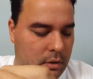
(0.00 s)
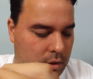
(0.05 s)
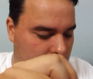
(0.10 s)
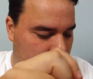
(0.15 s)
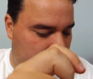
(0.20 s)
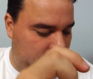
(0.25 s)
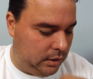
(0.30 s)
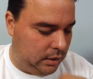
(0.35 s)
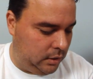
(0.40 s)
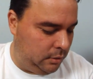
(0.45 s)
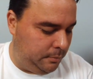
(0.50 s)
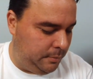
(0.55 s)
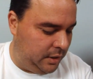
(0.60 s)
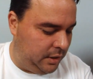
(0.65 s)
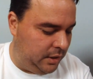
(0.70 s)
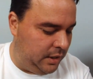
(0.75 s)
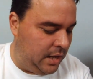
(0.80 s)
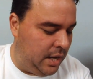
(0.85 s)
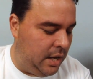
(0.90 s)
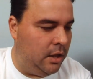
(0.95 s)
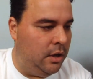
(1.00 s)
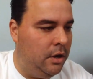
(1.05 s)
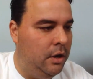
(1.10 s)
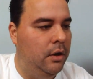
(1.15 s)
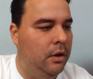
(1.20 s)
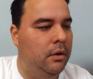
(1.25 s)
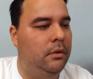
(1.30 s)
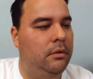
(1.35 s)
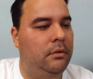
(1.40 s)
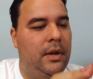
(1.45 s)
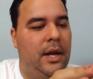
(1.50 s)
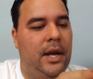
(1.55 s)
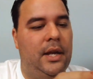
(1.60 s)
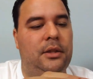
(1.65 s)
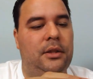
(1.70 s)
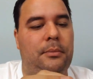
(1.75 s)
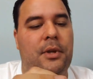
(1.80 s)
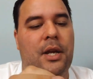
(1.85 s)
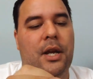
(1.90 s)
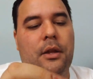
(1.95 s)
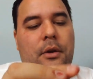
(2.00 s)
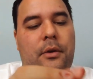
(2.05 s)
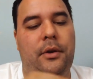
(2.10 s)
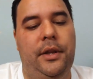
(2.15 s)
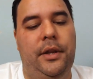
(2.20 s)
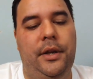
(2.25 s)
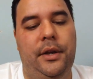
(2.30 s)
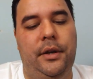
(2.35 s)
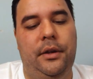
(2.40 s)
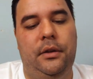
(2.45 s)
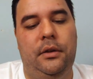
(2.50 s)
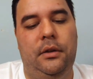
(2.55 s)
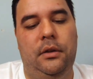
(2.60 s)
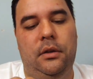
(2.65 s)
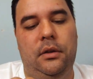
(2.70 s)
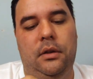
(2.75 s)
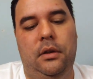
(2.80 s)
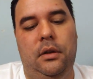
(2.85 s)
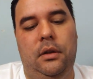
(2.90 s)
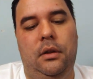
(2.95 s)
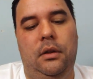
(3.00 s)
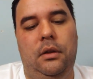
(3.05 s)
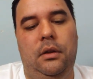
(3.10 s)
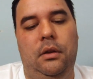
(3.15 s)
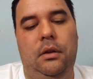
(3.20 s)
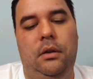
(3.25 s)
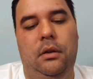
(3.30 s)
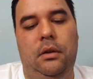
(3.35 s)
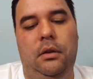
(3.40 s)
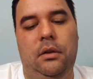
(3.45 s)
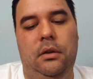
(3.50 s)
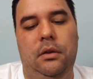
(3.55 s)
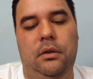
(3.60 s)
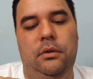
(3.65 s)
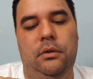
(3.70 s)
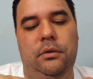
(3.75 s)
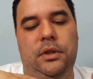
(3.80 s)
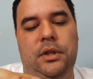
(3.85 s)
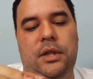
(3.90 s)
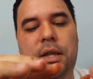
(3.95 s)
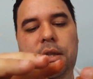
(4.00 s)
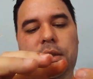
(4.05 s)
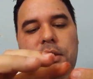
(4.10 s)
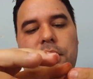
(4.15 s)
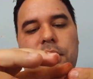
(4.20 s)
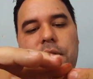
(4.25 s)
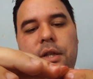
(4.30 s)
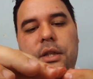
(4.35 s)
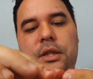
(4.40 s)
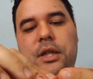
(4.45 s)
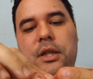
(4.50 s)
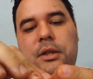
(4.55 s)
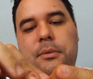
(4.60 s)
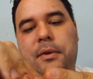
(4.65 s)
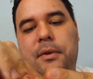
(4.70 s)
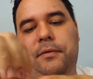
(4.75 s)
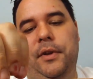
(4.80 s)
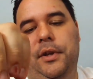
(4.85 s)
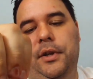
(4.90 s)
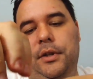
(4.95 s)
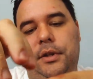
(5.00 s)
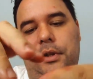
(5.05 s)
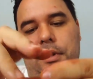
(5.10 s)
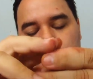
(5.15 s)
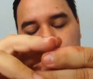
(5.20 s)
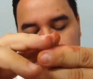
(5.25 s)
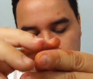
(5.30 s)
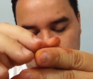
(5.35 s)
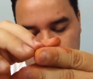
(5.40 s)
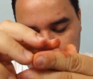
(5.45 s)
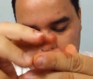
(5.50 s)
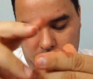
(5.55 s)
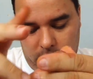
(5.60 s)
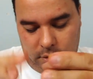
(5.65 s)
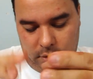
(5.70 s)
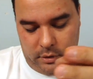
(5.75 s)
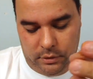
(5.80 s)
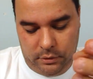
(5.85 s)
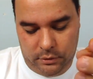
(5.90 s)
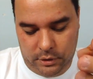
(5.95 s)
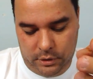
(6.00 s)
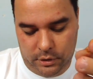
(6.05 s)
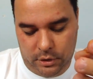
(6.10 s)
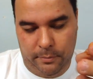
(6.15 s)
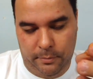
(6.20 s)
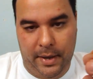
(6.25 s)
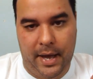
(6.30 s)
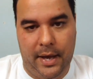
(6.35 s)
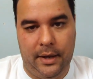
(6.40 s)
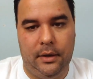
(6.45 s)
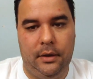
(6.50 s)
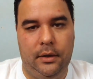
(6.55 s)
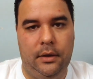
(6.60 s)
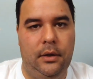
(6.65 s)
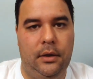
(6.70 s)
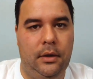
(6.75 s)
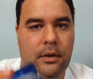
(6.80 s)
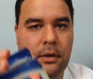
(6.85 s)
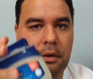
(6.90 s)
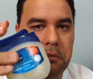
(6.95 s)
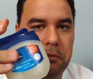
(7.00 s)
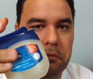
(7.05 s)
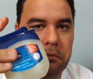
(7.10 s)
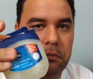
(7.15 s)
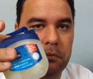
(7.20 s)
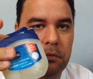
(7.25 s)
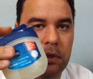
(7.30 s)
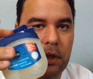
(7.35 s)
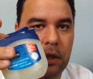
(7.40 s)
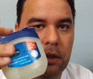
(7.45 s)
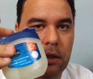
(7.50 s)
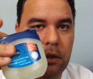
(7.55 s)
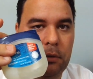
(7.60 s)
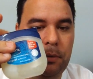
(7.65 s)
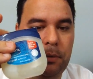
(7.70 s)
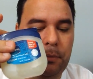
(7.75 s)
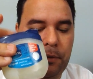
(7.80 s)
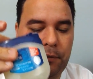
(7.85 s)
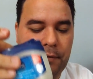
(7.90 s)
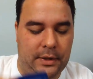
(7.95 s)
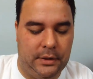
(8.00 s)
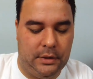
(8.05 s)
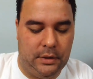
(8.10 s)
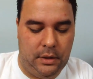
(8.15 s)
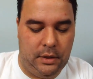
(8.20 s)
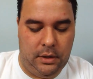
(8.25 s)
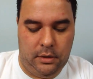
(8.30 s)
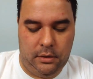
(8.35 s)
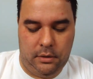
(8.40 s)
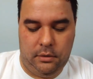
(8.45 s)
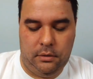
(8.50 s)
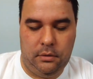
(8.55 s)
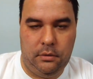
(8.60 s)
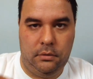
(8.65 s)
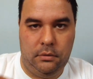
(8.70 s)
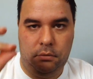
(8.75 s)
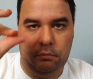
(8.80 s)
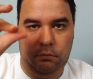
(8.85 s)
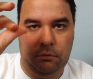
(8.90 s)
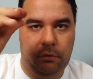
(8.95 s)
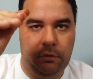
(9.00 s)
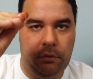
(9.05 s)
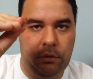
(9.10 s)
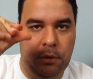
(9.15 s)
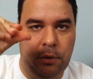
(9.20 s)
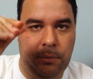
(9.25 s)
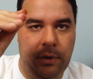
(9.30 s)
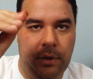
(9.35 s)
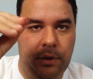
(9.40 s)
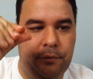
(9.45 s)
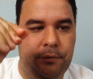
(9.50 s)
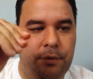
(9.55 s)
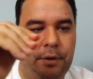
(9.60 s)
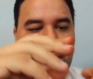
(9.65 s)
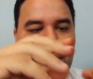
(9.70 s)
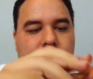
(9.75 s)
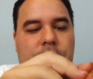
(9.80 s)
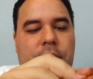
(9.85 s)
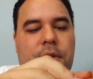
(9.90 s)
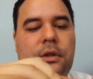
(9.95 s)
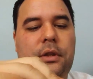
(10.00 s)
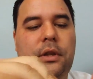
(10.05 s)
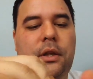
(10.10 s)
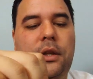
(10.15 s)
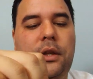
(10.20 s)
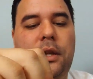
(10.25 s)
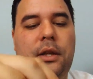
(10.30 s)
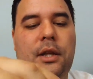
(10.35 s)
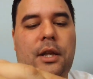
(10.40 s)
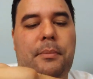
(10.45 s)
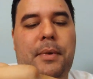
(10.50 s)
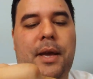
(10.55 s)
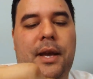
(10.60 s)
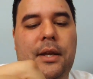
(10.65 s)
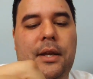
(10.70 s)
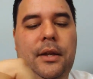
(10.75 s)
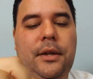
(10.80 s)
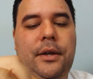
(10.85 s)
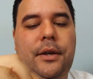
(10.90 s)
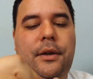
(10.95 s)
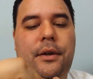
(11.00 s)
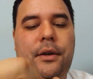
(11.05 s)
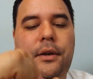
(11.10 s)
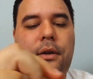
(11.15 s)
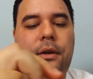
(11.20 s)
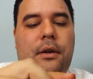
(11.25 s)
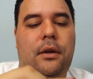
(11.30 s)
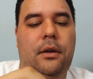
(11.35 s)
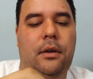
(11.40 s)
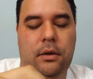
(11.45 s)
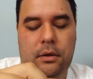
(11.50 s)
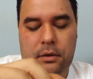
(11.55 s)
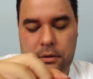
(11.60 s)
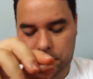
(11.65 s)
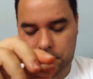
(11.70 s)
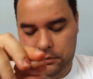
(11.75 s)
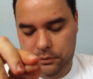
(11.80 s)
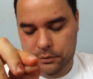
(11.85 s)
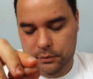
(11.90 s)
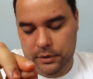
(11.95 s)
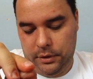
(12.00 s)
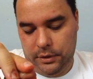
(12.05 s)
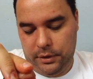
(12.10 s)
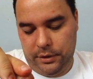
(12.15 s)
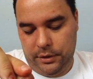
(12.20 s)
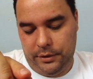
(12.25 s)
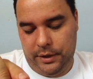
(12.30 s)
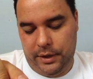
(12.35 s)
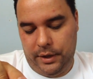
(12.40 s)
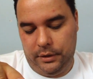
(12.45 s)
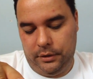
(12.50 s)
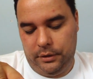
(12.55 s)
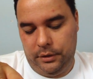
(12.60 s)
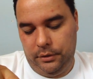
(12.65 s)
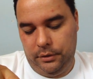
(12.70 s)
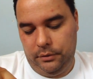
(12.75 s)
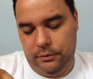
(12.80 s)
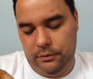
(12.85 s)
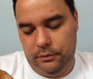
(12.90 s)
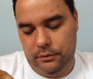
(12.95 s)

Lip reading: Take a little bit of yellow, add some yellow in there. Oh, you see it's starting to stick to my fingers. So just go back, take a little bit more Vaseline, rub it on your fingers, and then get back in there. Do it on the other hand too.